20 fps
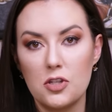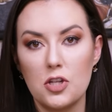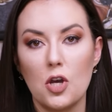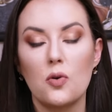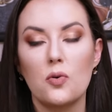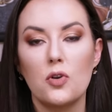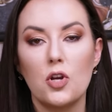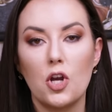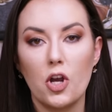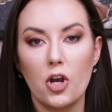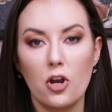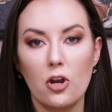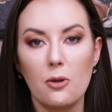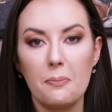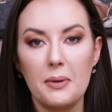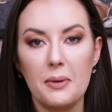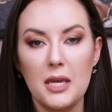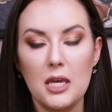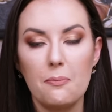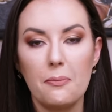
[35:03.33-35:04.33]
don't hurt
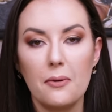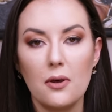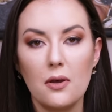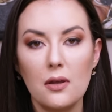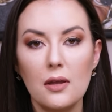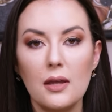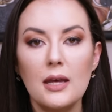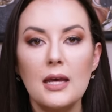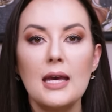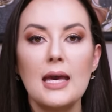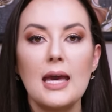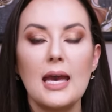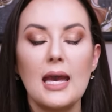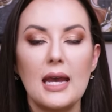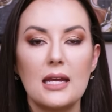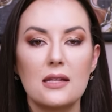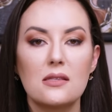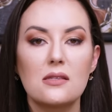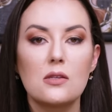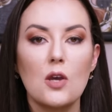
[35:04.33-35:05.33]
people.
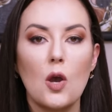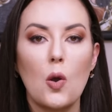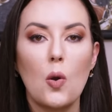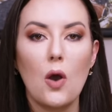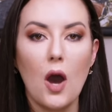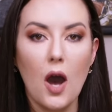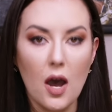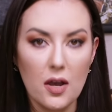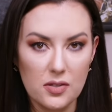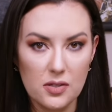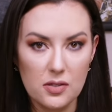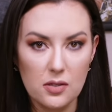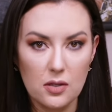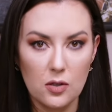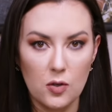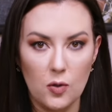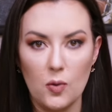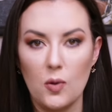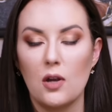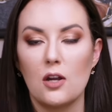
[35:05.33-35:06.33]
It's us
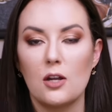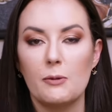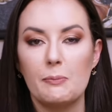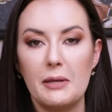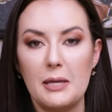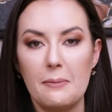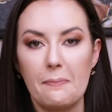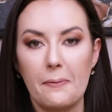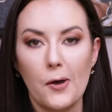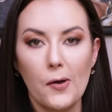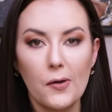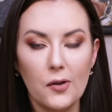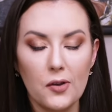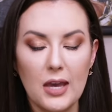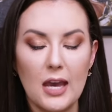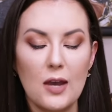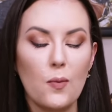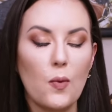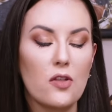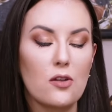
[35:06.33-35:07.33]
who hurt people,
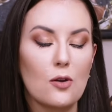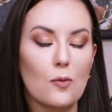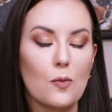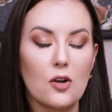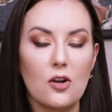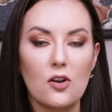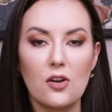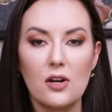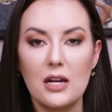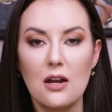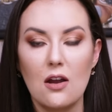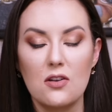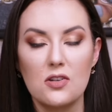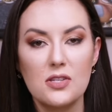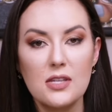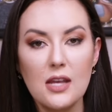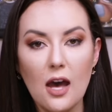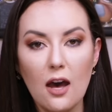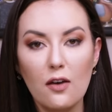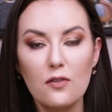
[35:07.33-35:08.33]
okay? Whether we're hurting
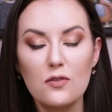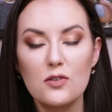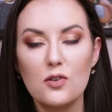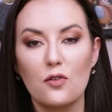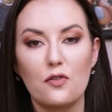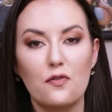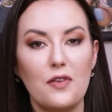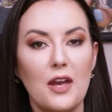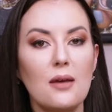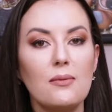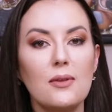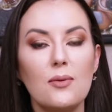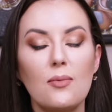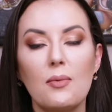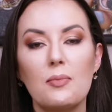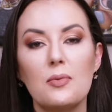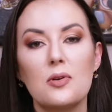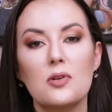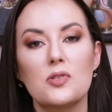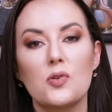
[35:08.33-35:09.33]
ourselves or family
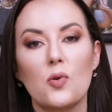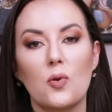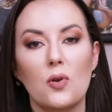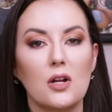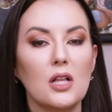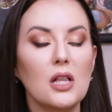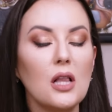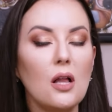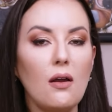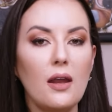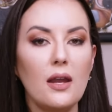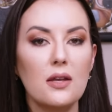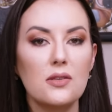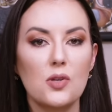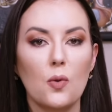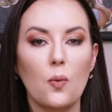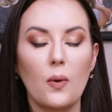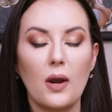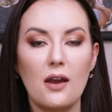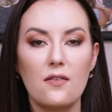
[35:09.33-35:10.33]
members or clients or
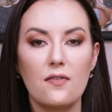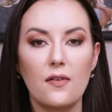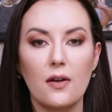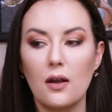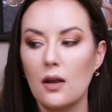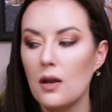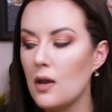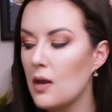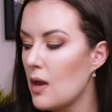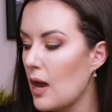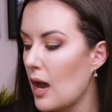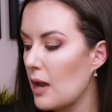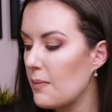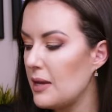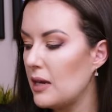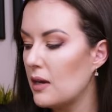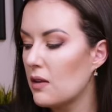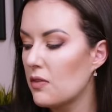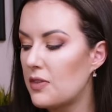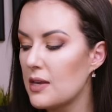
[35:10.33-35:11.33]
whatever. I
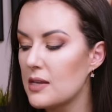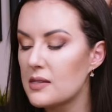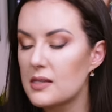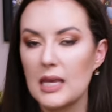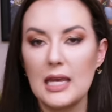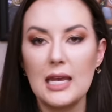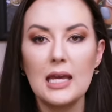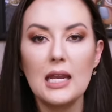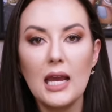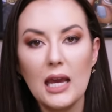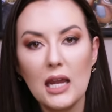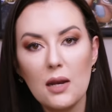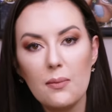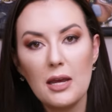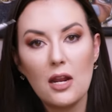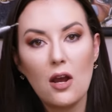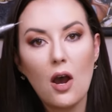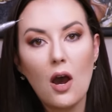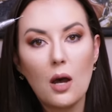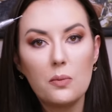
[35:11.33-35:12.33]
mean, this
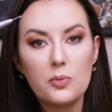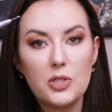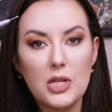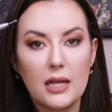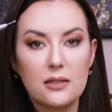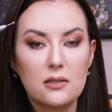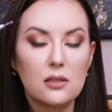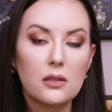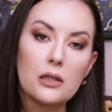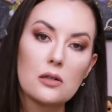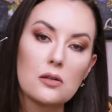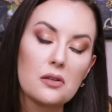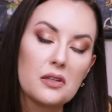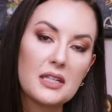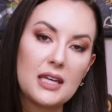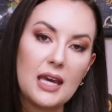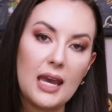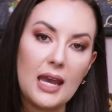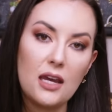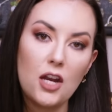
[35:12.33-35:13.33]
inanimate object literally
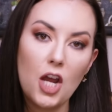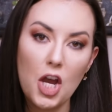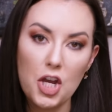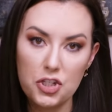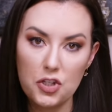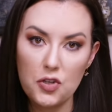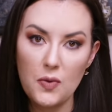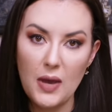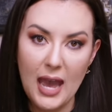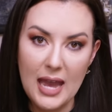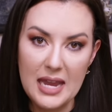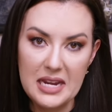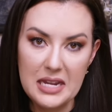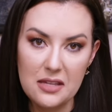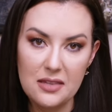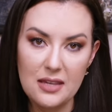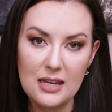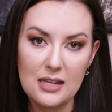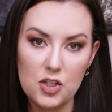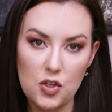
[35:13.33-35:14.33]
cannot do
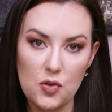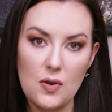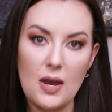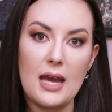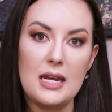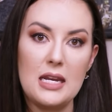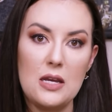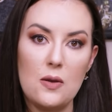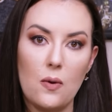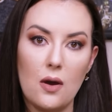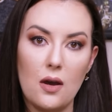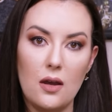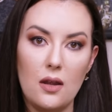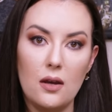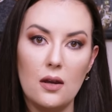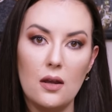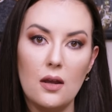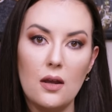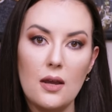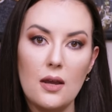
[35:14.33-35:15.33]
anything to
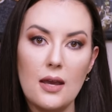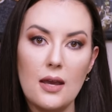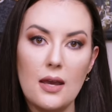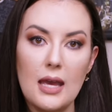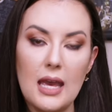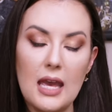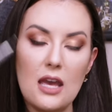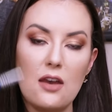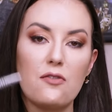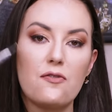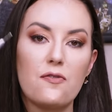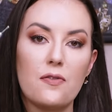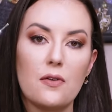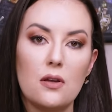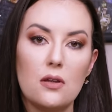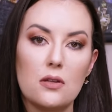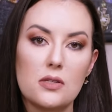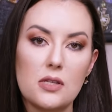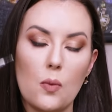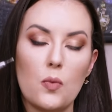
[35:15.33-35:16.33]
anyone if
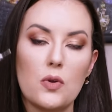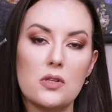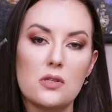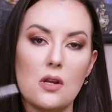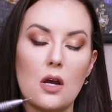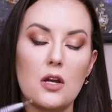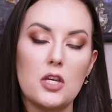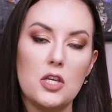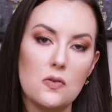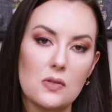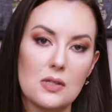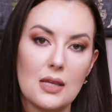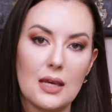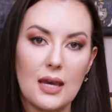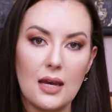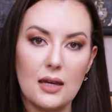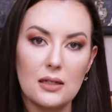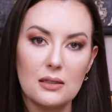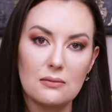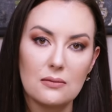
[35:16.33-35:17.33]
someone's not using
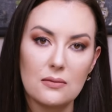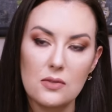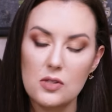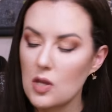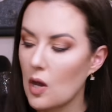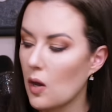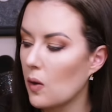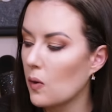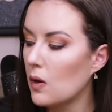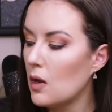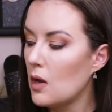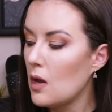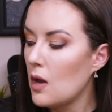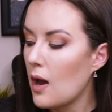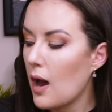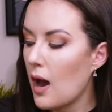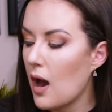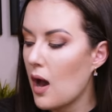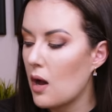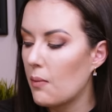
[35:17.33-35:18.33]
it. So,
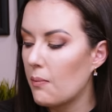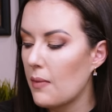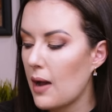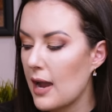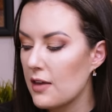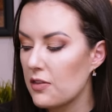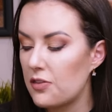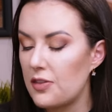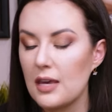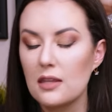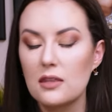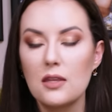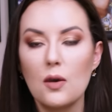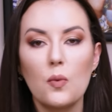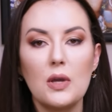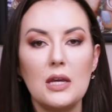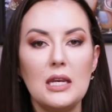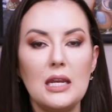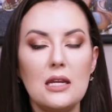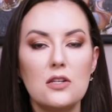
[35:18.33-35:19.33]
um, I think that
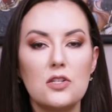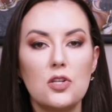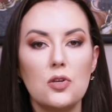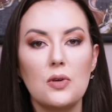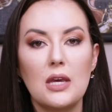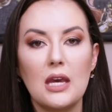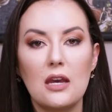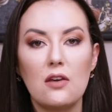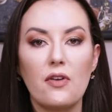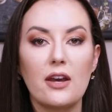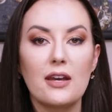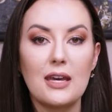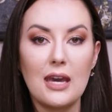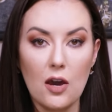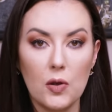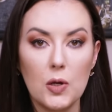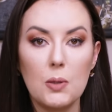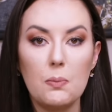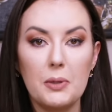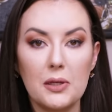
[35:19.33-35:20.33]
we need to give
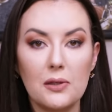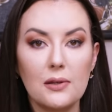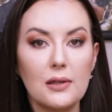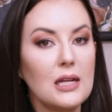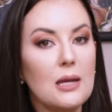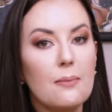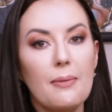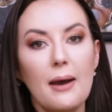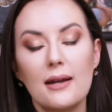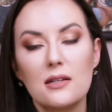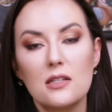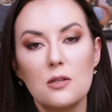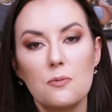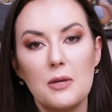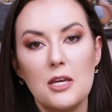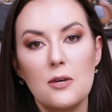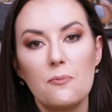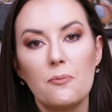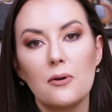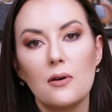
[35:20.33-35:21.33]
accountability back to
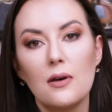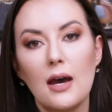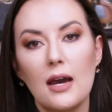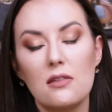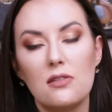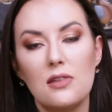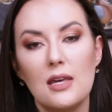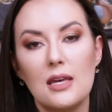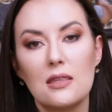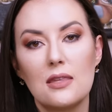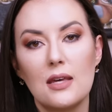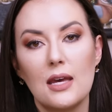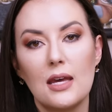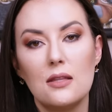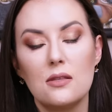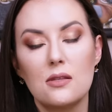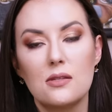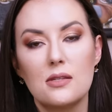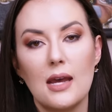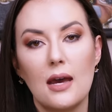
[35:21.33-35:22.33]
people. I think that
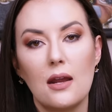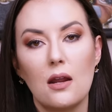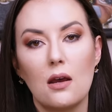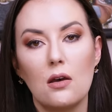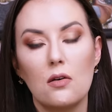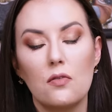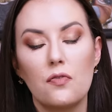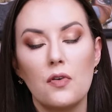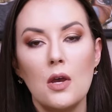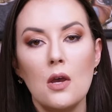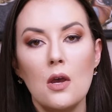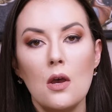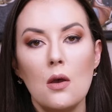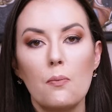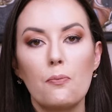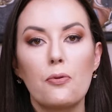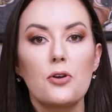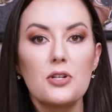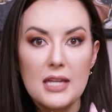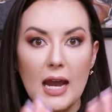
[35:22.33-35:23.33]
instead of
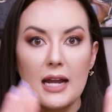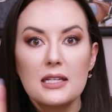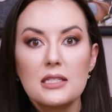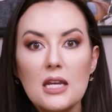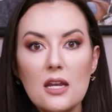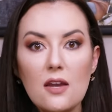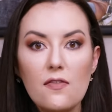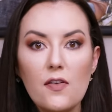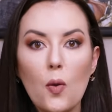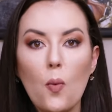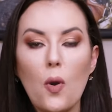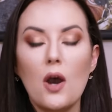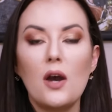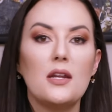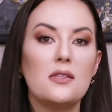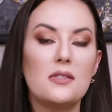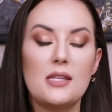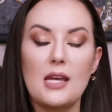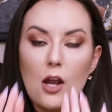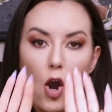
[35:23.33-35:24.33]
protecting everyone
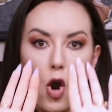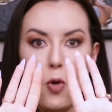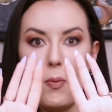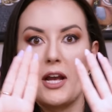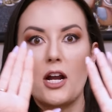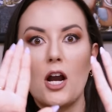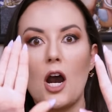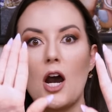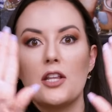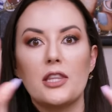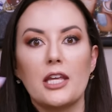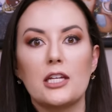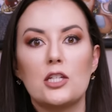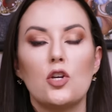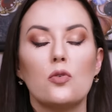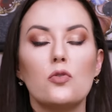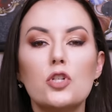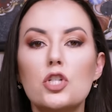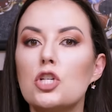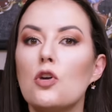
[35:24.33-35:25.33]
and saying, oh my God, like,
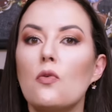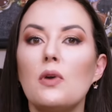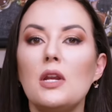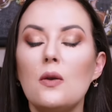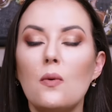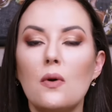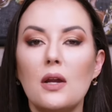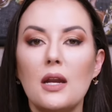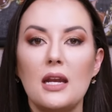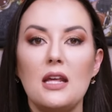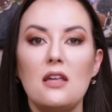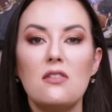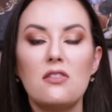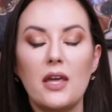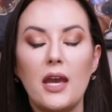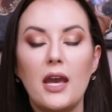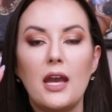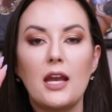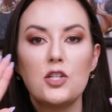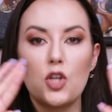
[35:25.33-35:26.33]
don't show anyone
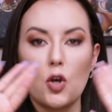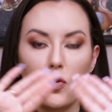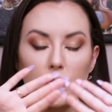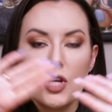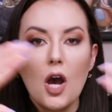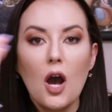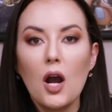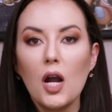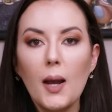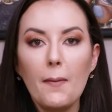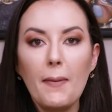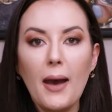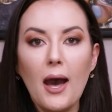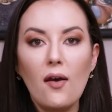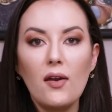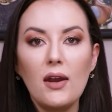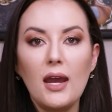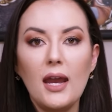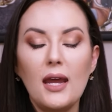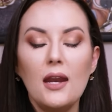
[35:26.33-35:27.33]
anything, don't talk
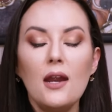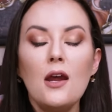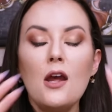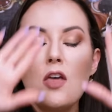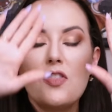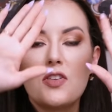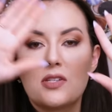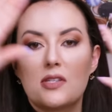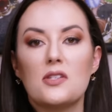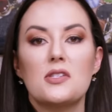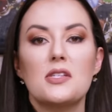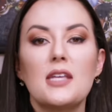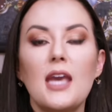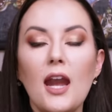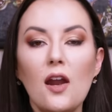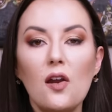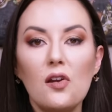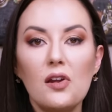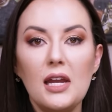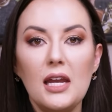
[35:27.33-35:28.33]
about it, this is
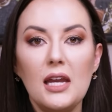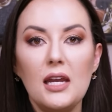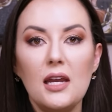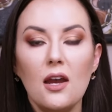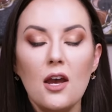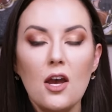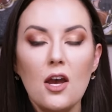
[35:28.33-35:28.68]
scary,